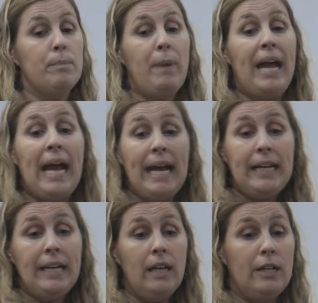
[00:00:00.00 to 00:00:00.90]

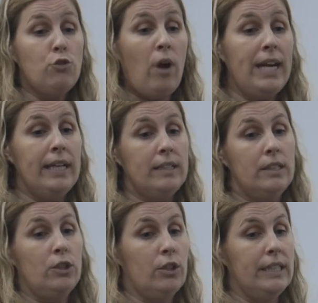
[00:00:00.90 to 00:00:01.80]
Pain and
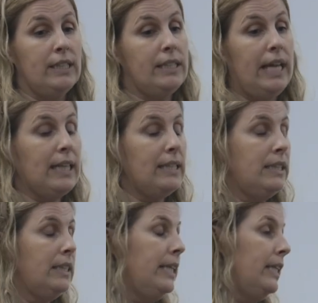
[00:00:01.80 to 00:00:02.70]
dryness during
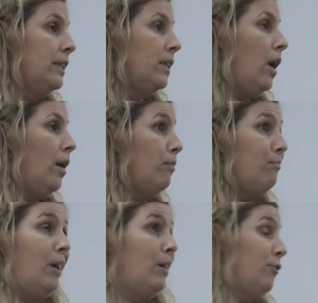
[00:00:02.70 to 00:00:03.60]
sex is a
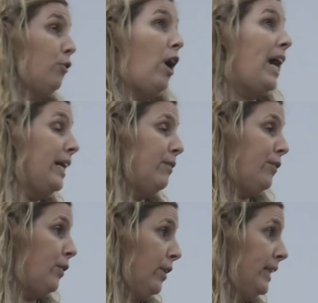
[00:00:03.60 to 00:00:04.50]
variety of
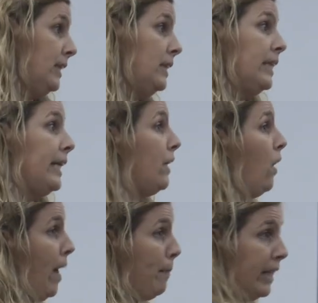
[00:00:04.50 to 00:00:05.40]
different reasons. Again,
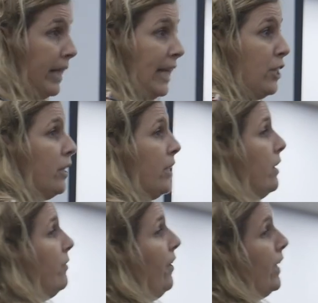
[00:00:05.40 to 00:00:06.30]
all that medication
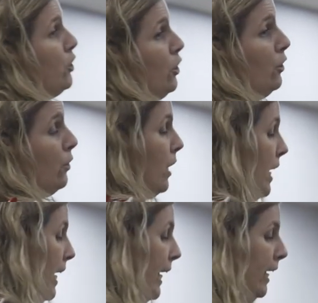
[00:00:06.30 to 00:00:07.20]
can affect you.
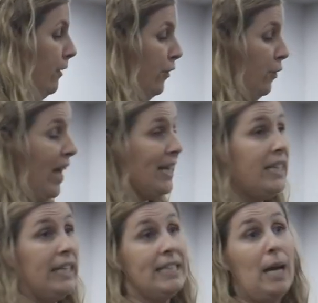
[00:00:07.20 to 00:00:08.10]
If you've had
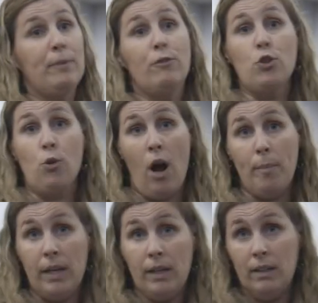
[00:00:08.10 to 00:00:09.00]
any type of
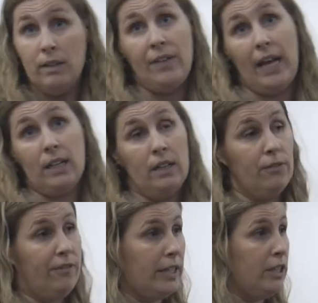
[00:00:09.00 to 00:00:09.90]
trauma, that can
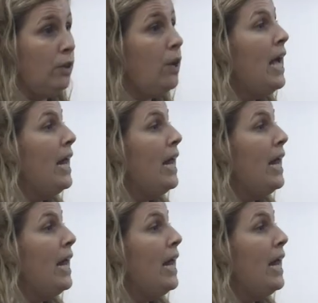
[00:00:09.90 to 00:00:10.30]
affect you,